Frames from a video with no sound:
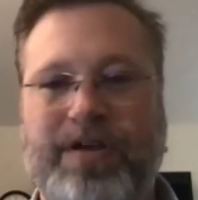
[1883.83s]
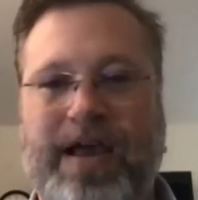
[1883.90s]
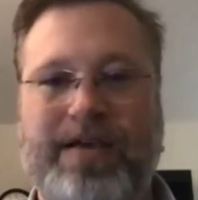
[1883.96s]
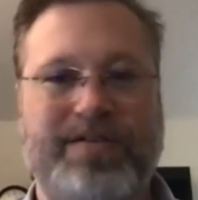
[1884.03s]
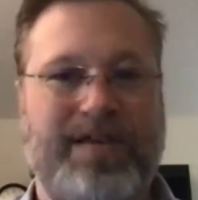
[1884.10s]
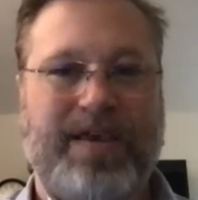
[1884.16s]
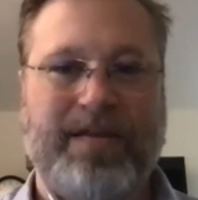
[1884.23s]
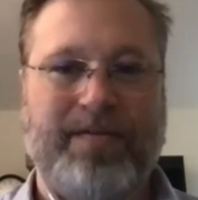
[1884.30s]

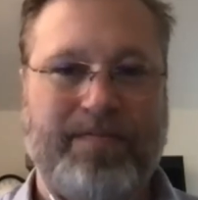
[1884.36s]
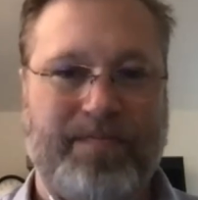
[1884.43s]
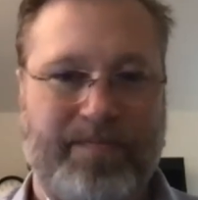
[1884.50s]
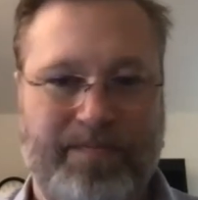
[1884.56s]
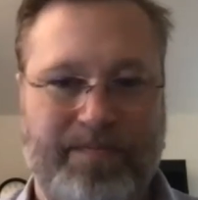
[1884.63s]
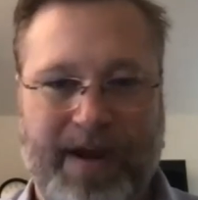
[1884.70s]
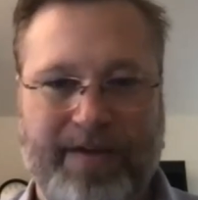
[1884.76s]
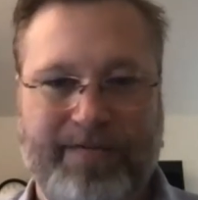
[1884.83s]
as can
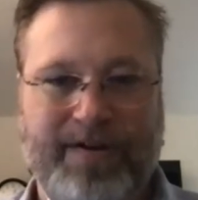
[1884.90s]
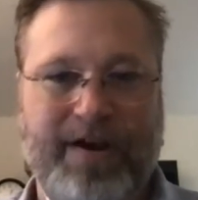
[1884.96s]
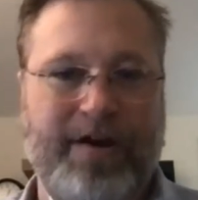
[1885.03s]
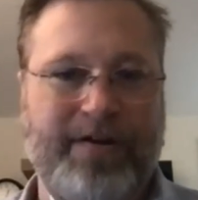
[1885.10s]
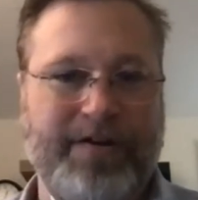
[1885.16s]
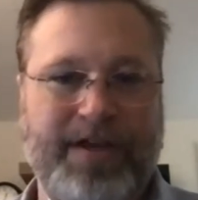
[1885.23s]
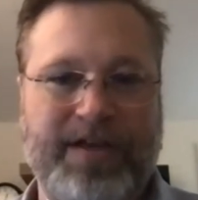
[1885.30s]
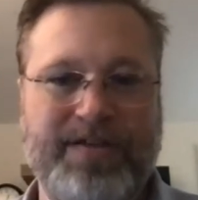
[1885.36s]
my
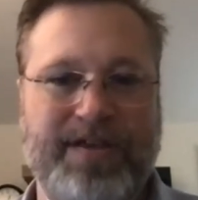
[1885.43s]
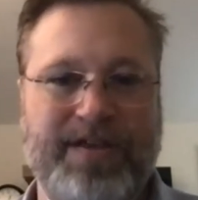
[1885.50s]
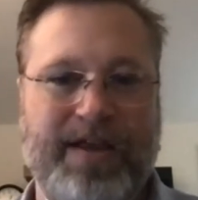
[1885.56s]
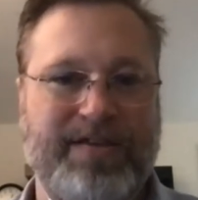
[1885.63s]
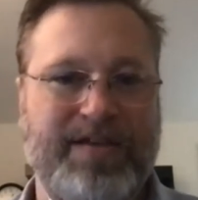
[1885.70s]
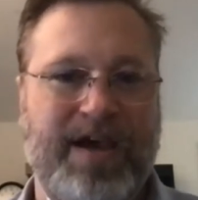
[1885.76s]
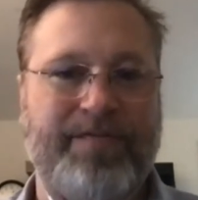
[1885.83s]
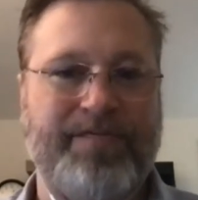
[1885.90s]
colleagues at
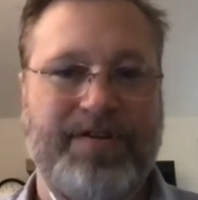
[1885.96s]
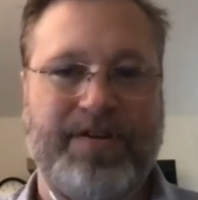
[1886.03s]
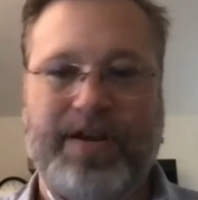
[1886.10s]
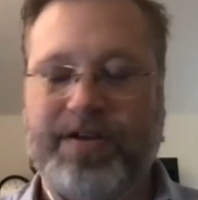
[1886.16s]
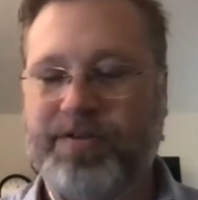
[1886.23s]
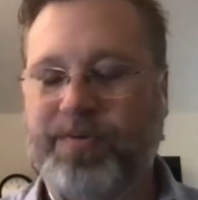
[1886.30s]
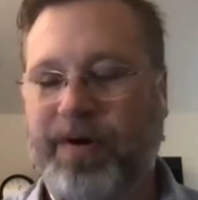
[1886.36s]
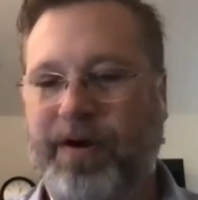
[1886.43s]
Tufts and
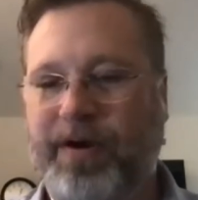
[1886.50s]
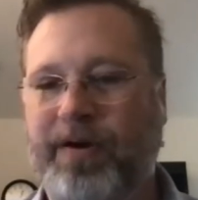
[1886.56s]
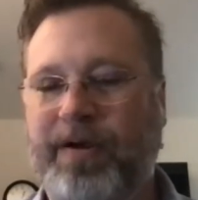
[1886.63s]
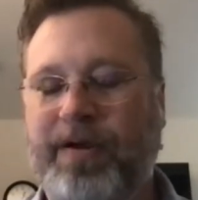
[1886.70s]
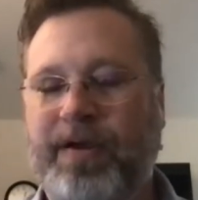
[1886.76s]
elsewhere.